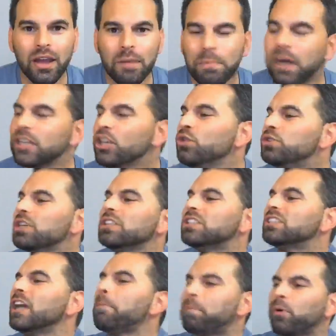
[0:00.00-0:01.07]
But you
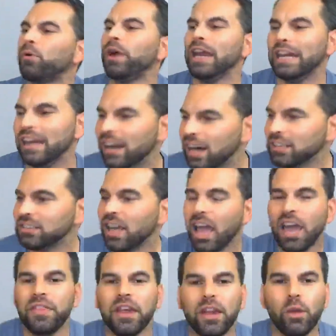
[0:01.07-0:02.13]
just separated us,
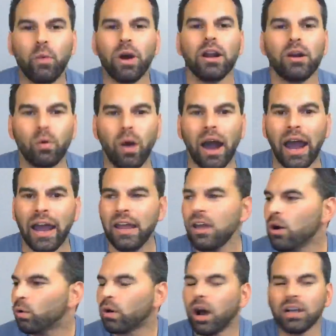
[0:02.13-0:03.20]
and then you wonder why
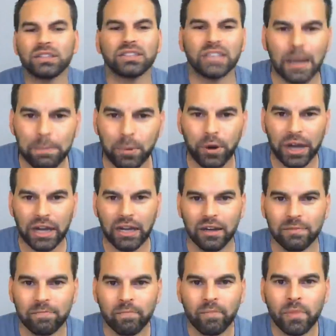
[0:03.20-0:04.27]
we're all separated.